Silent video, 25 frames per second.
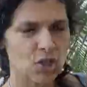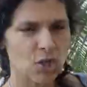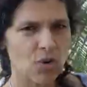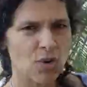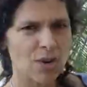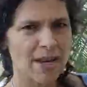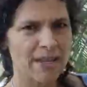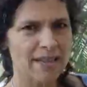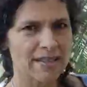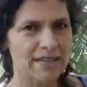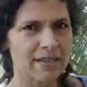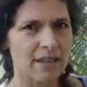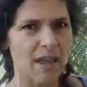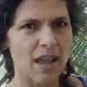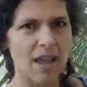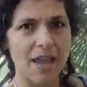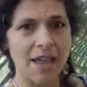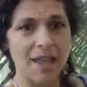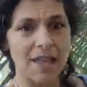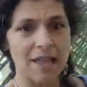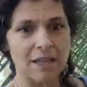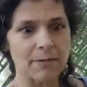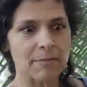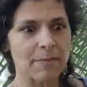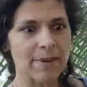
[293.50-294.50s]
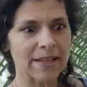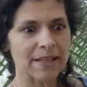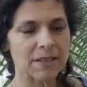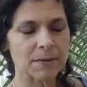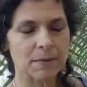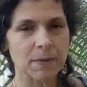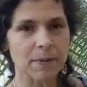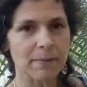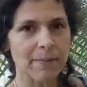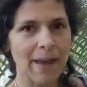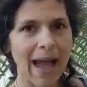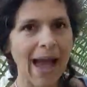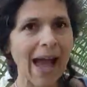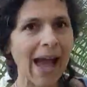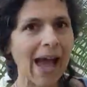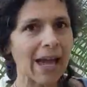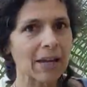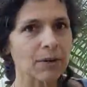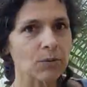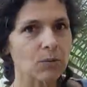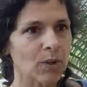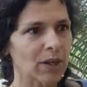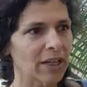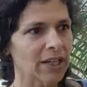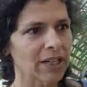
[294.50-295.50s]
choice? It makes me
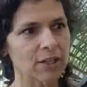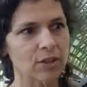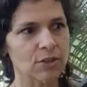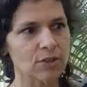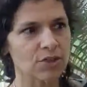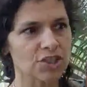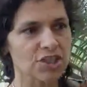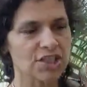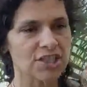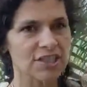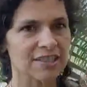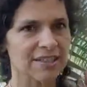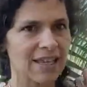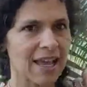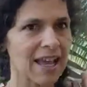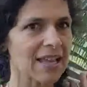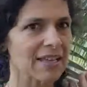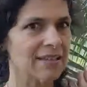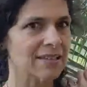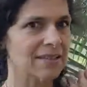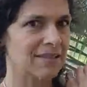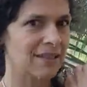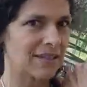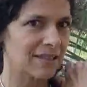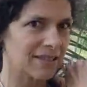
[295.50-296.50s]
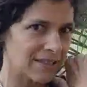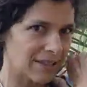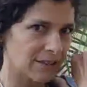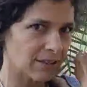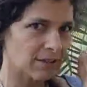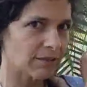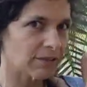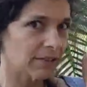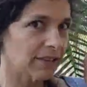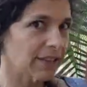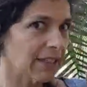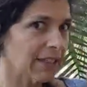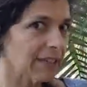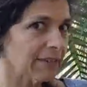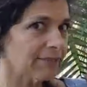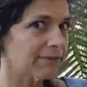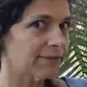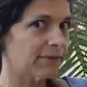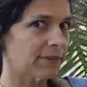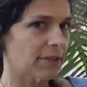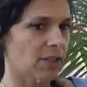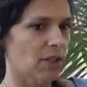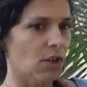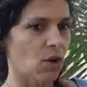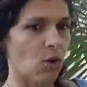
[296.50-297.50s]
mad when he or she says that he'll leave
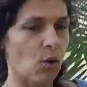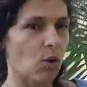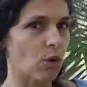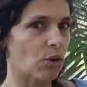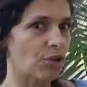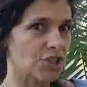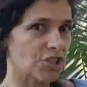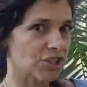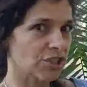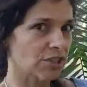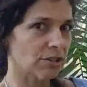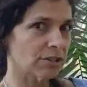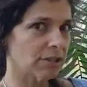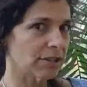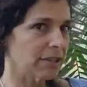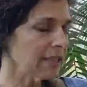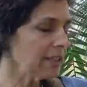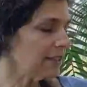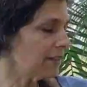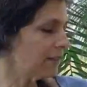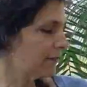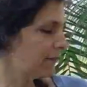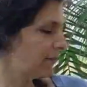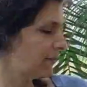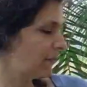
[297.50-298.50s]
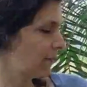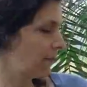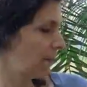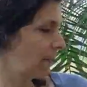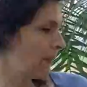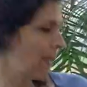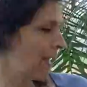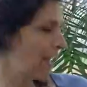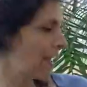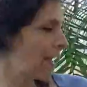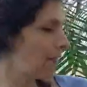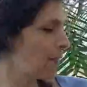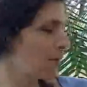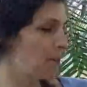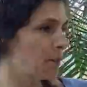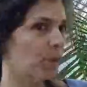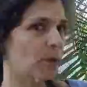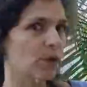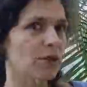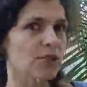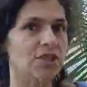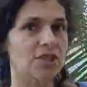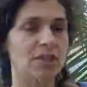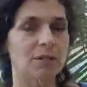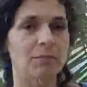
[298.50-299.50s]
or she'll leave that other
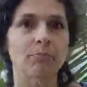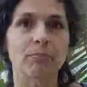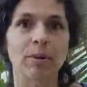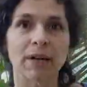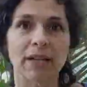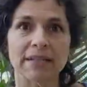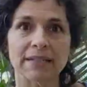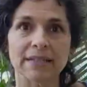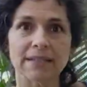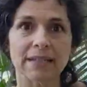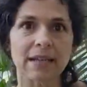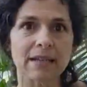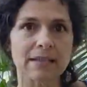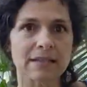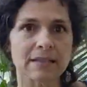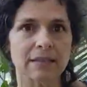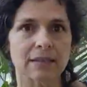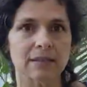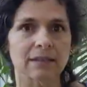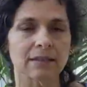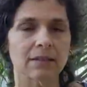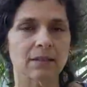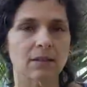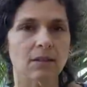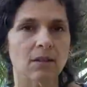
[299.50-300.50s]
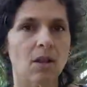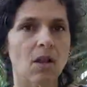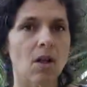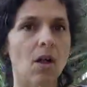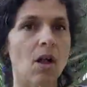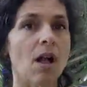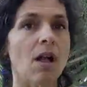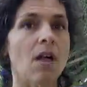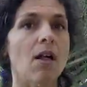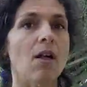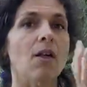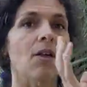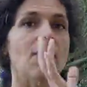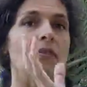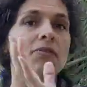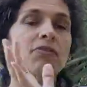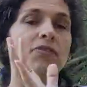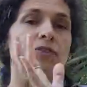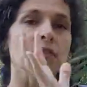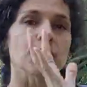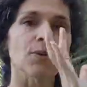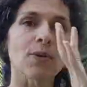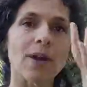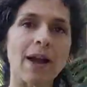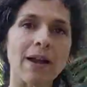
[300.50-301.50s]
person but doesn't.
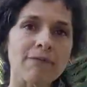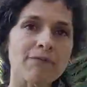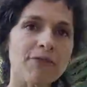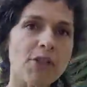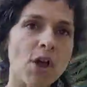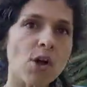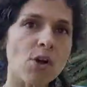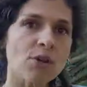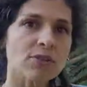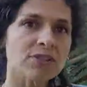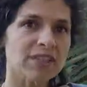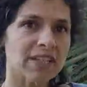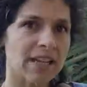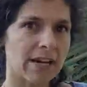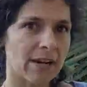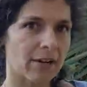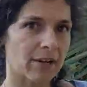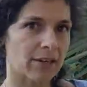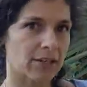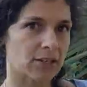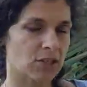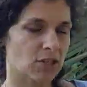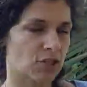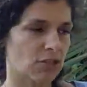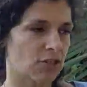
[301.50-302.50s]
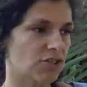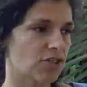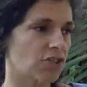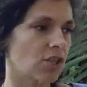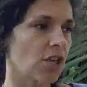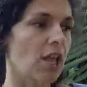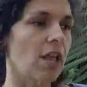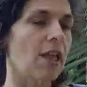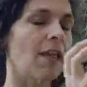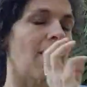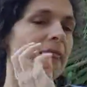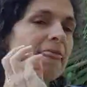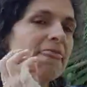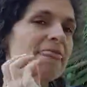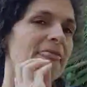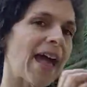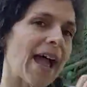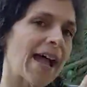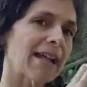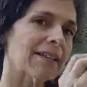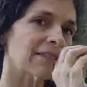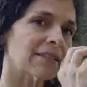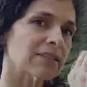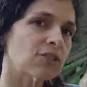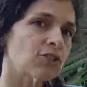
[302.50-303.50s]
You have those characters.
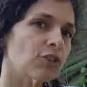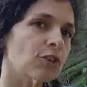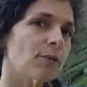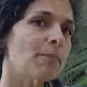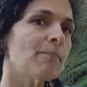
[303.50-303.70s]
That's your